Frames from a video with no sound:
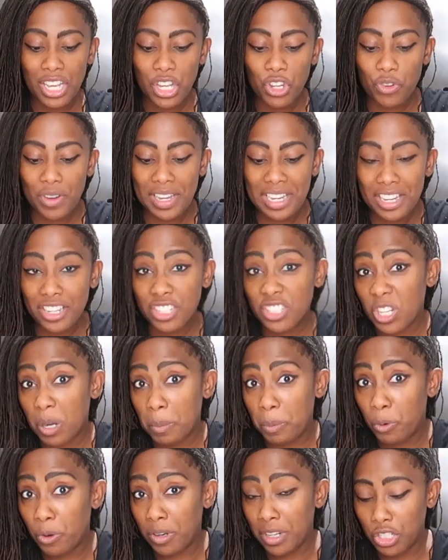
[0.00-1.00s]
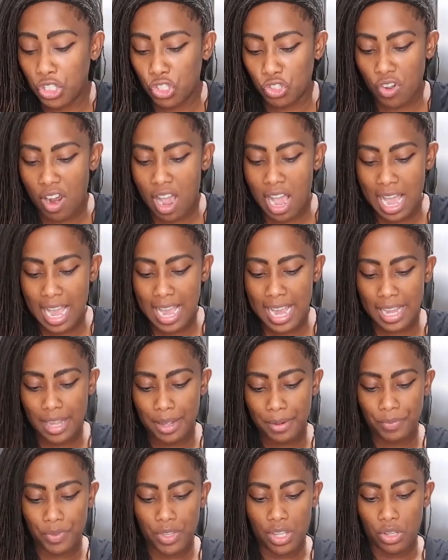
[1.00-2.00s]
ingredients are pretty dry.
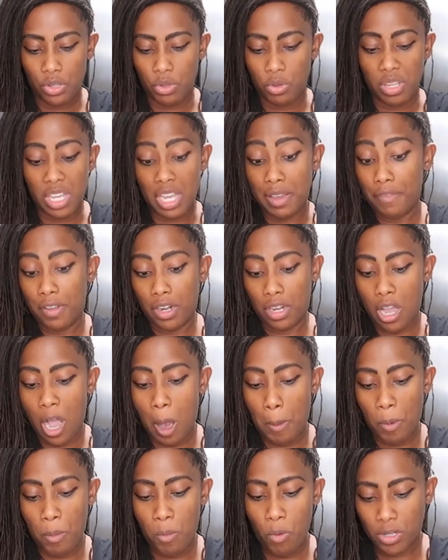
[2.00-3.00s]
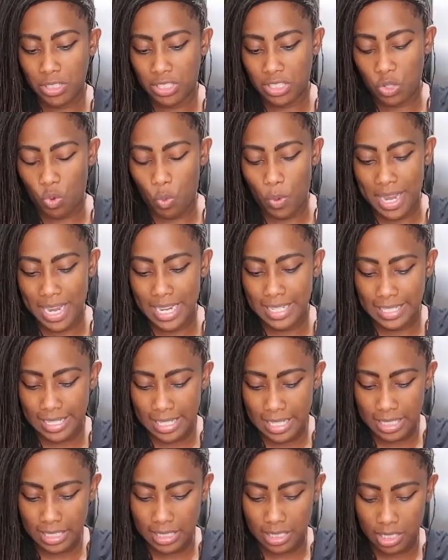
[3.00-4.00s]
You can give it a couple more
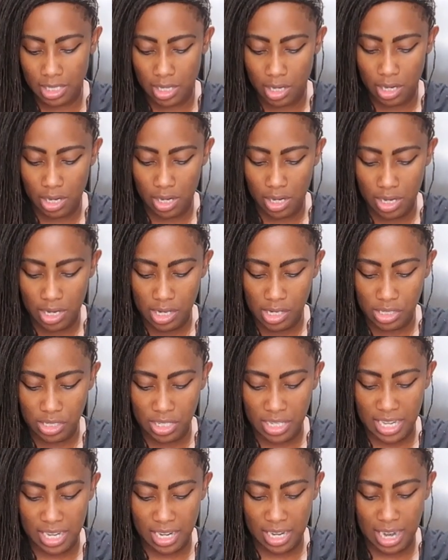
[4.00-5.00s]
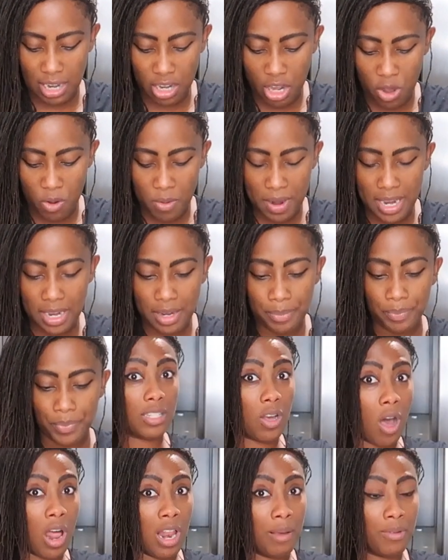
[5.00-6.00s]
squeezes to get it going.
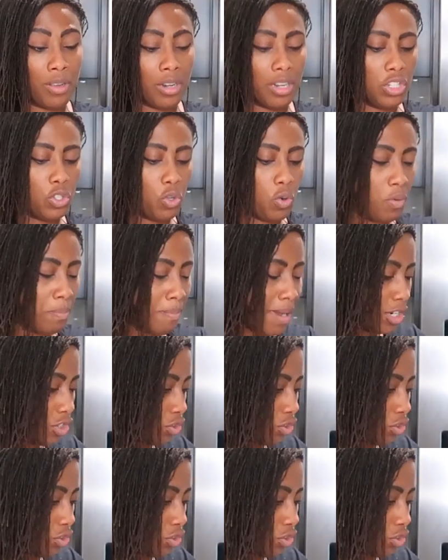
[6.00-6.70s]
So all I'm gonna do with my